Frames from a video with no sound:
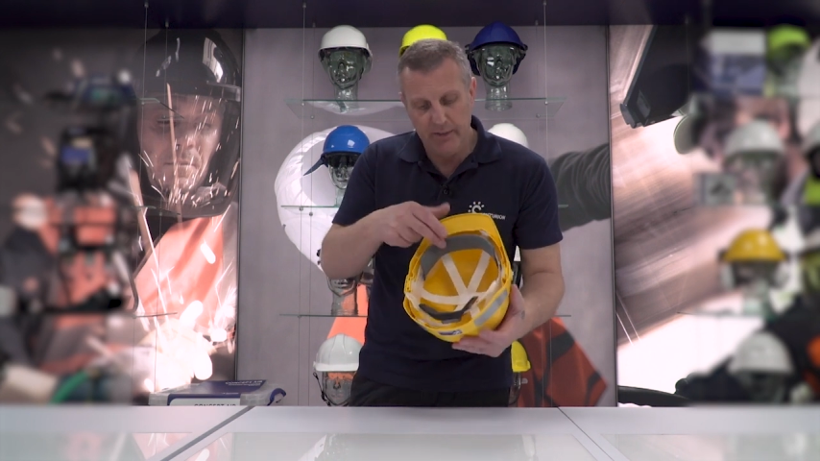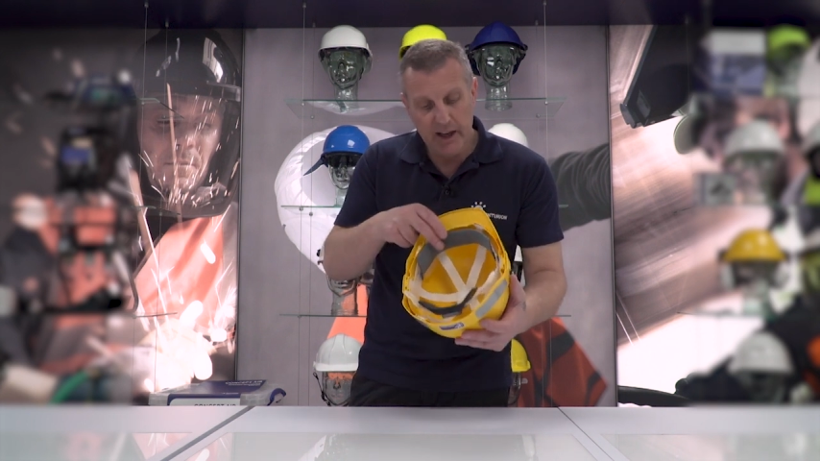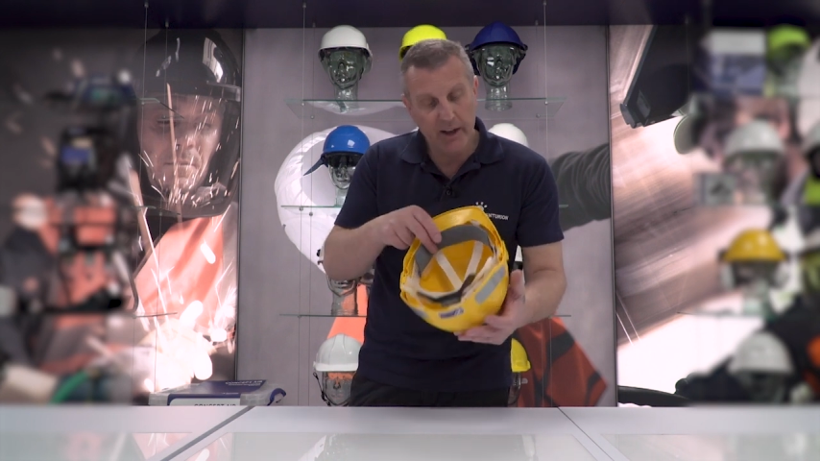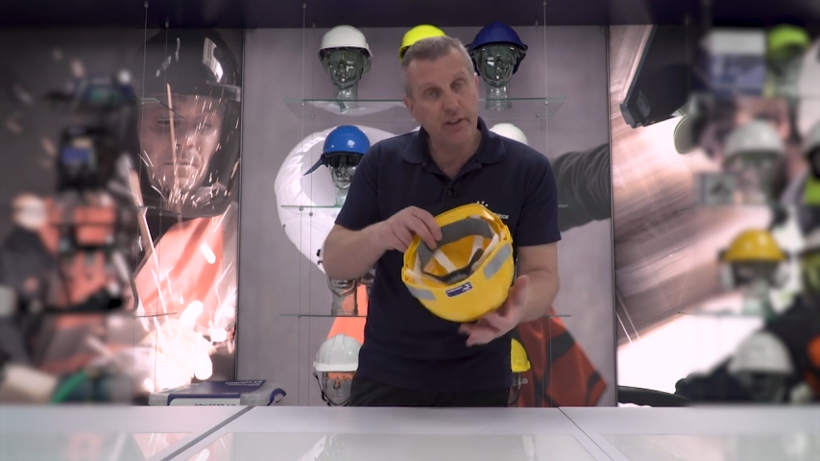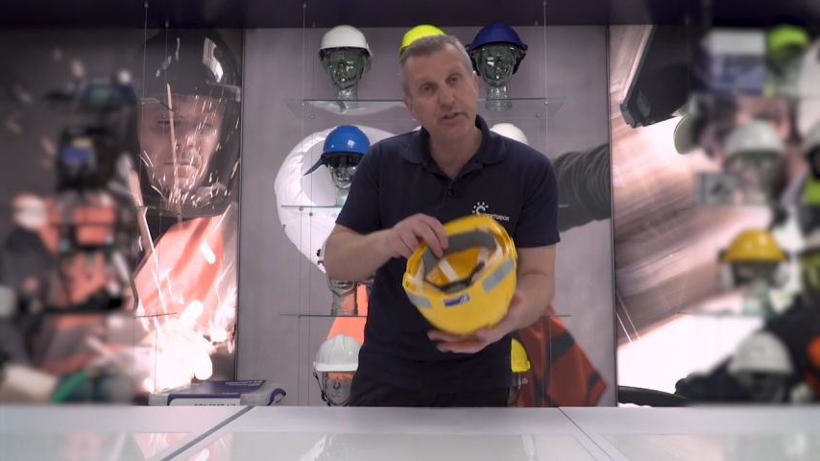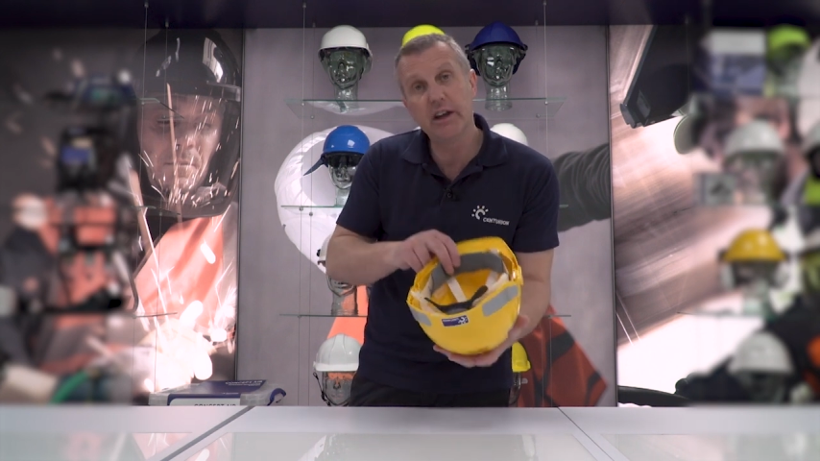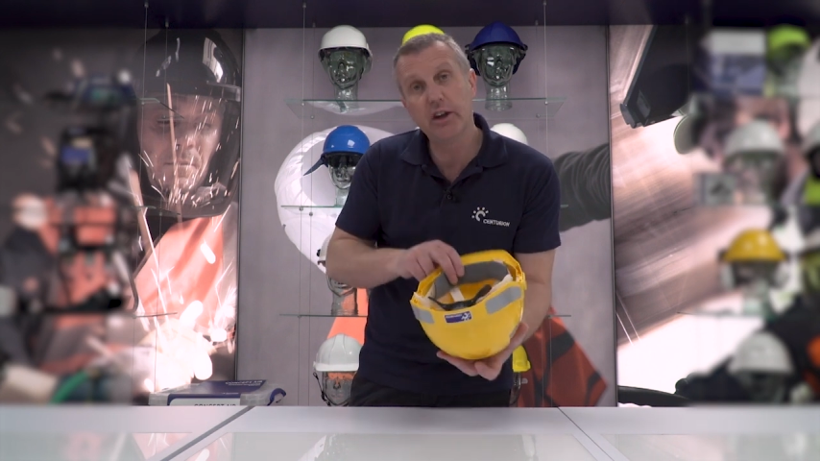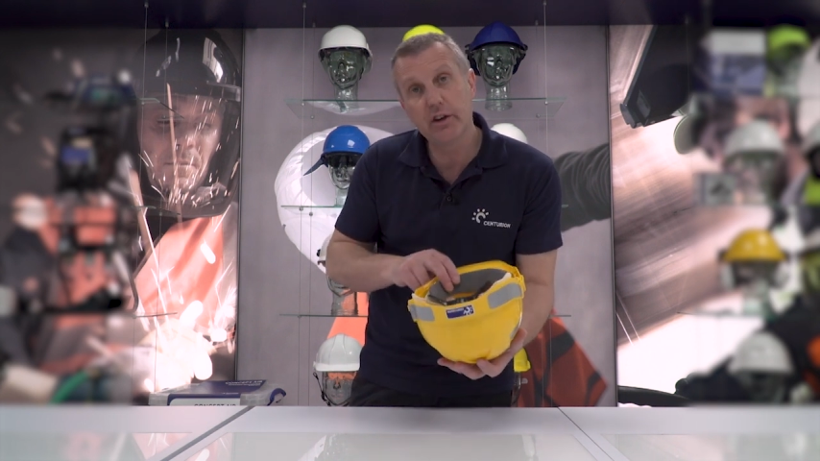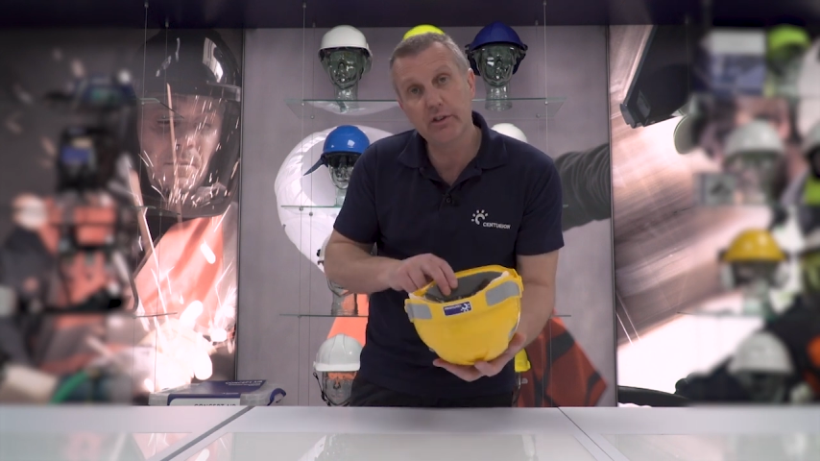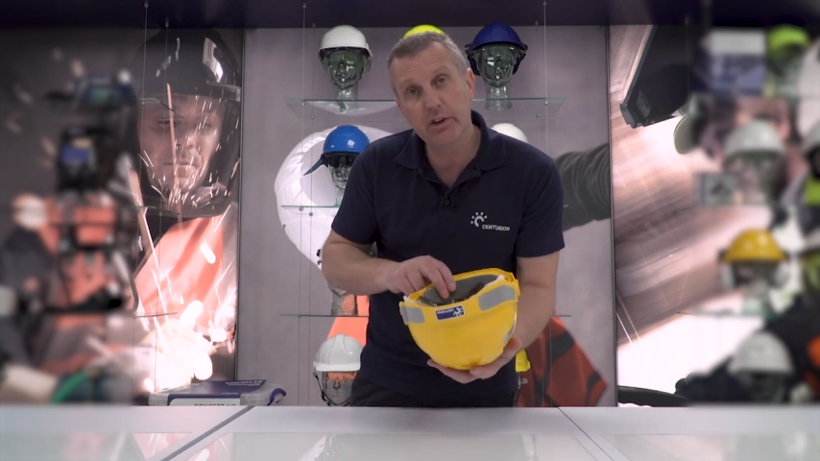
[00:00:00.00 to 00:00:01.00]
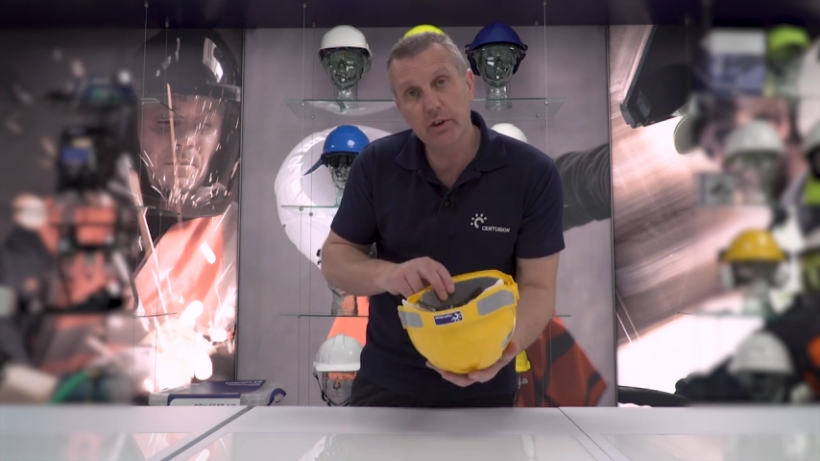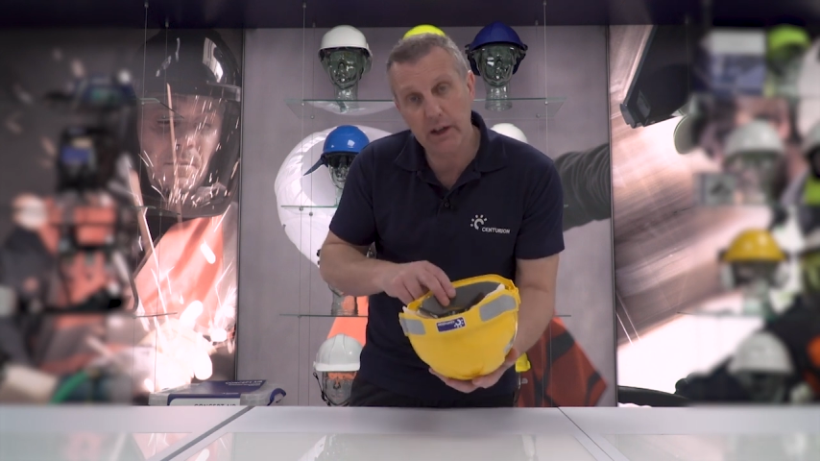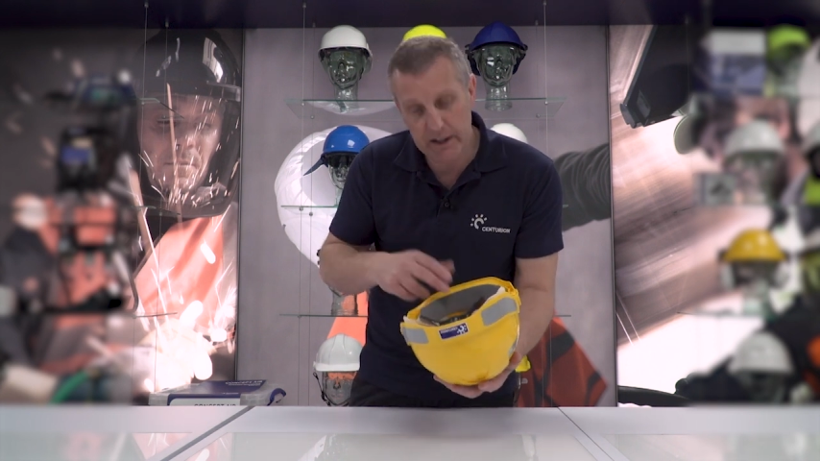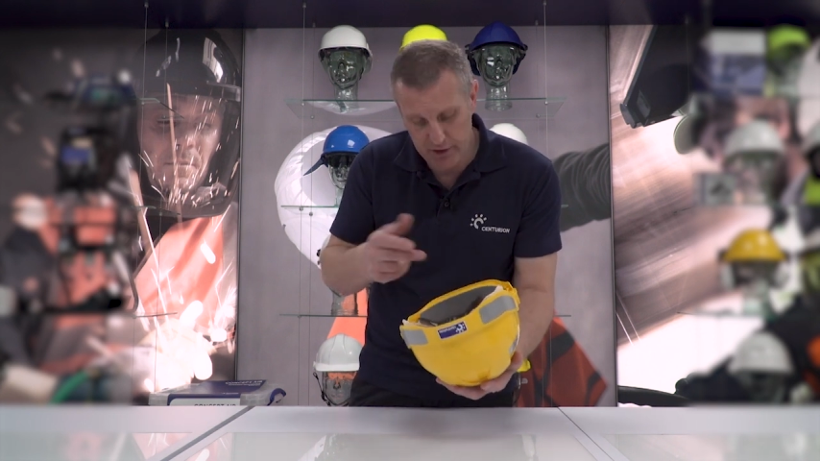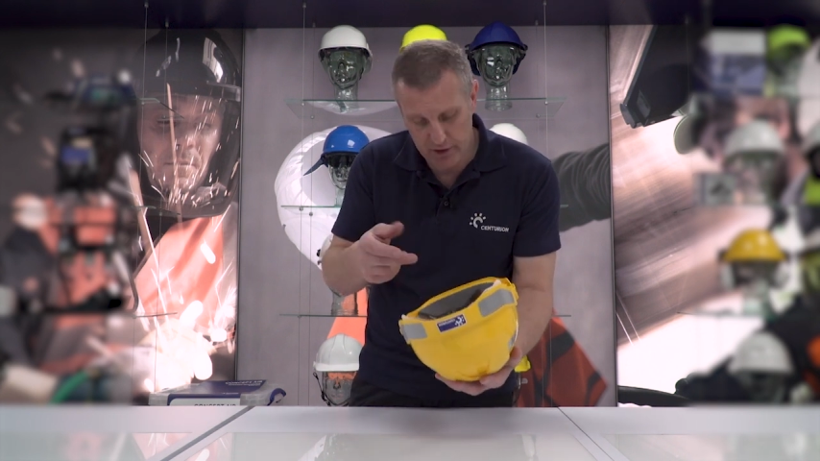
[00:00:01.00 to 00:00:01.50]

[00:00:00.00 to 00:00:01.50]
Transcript: The other thing you can do is